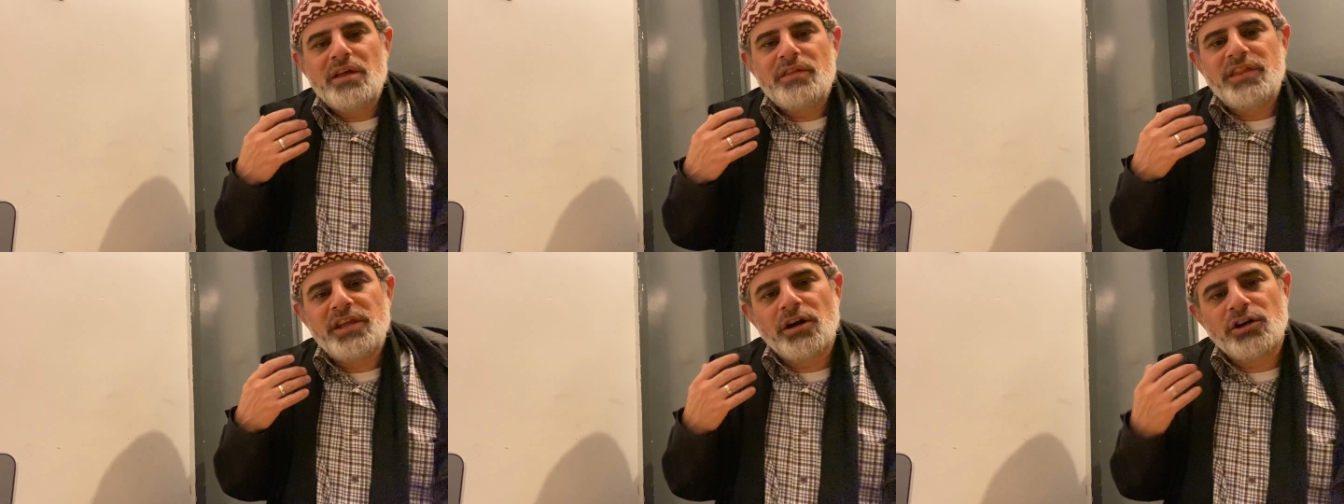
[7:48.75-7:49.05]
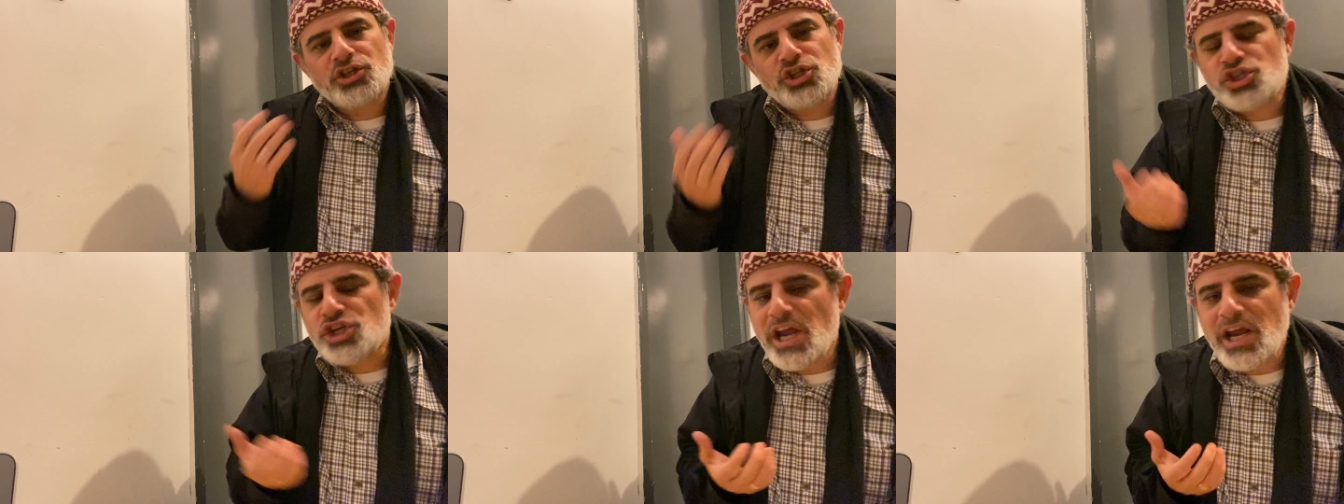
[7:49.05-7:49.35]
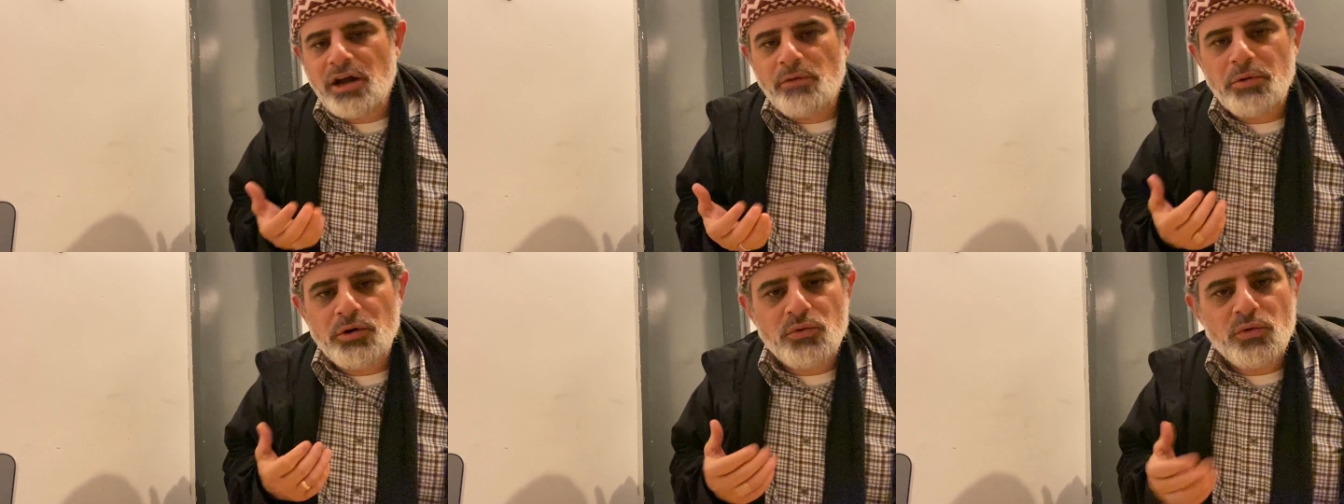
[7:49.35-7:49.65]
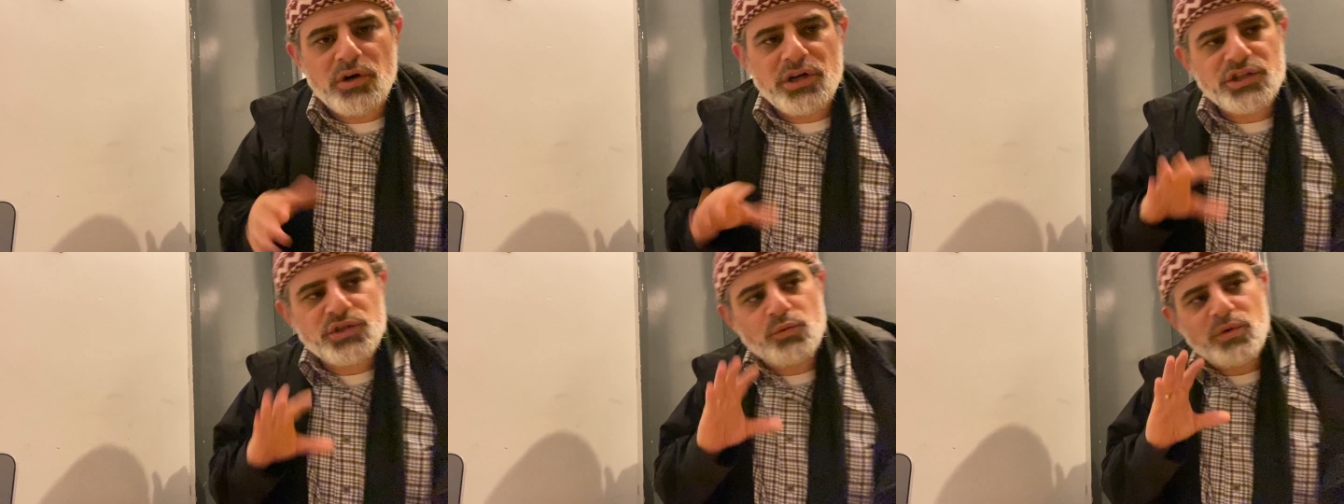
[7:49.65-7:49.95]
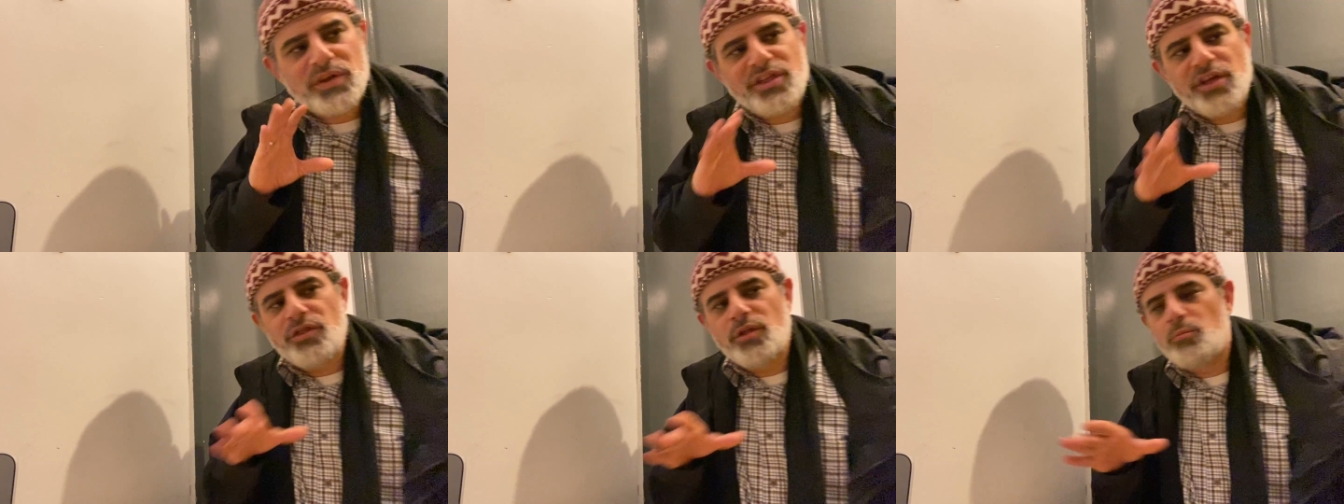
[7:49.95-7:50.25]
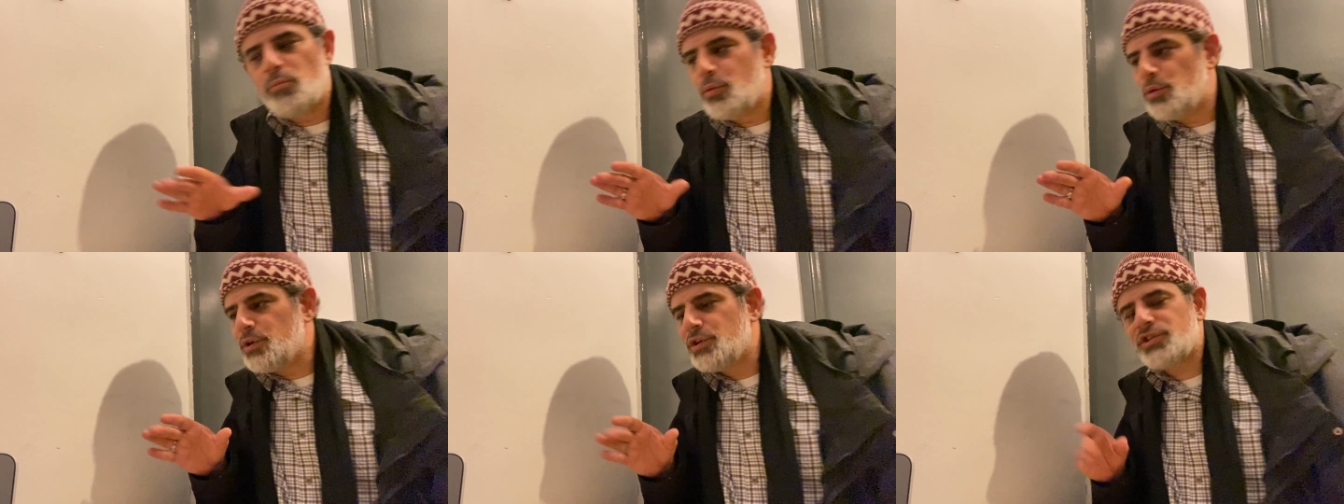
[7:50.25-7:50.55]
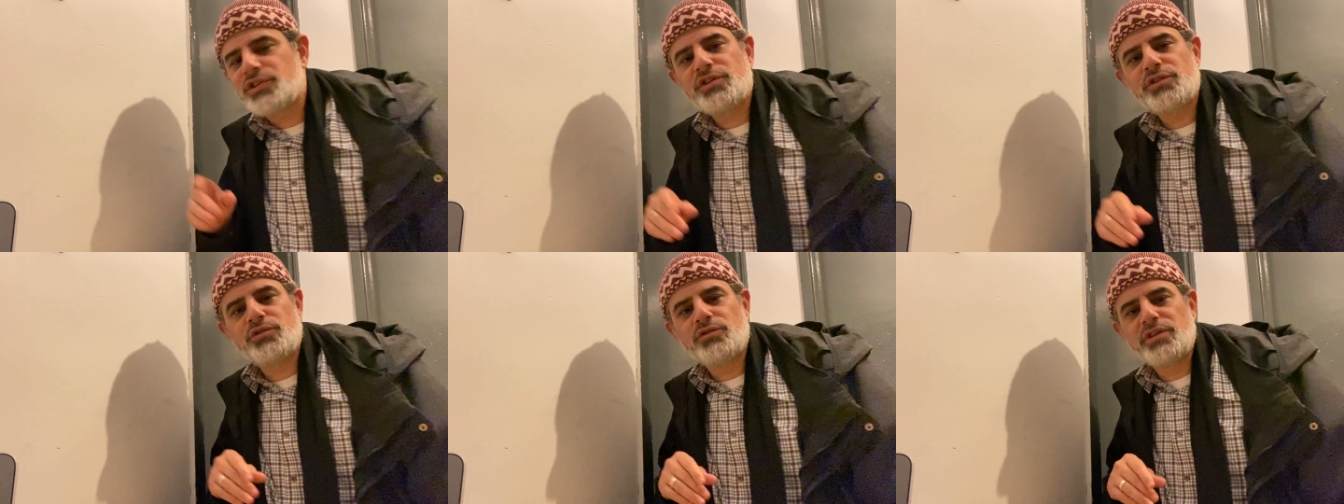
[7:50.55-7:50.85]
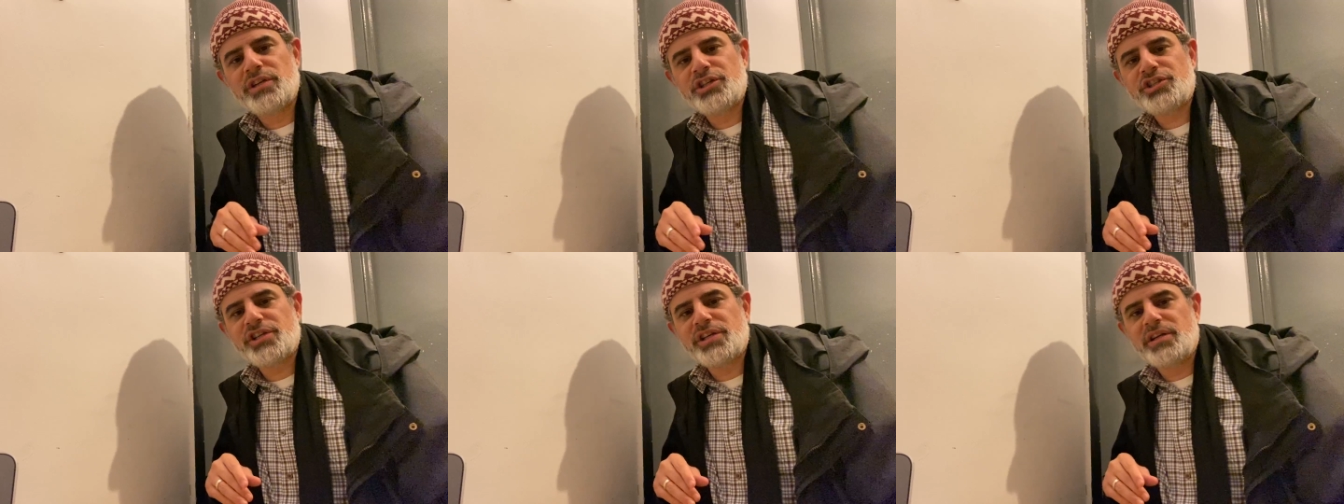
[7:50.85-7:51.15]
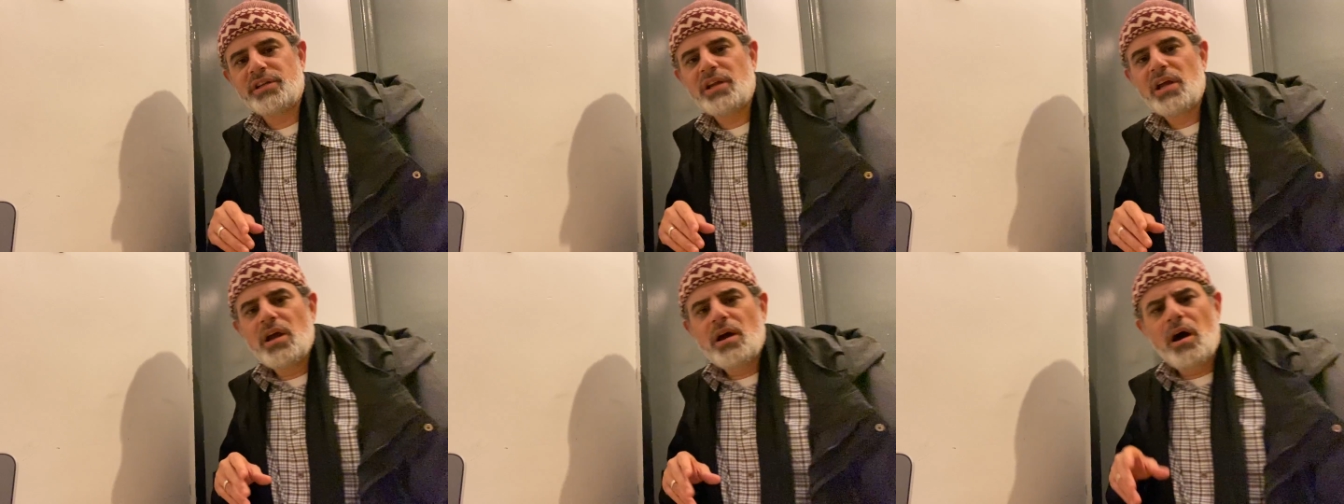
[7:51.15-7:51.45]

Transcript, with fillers: the unshakable ones within the Buddhist tradition